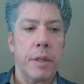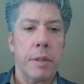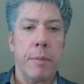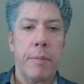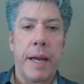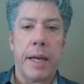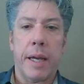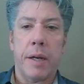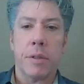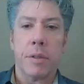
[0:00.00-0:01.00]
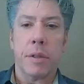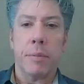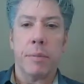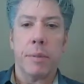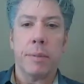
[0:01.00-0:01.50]
Let me back out just a
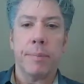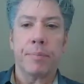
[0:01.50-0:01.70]
little bit.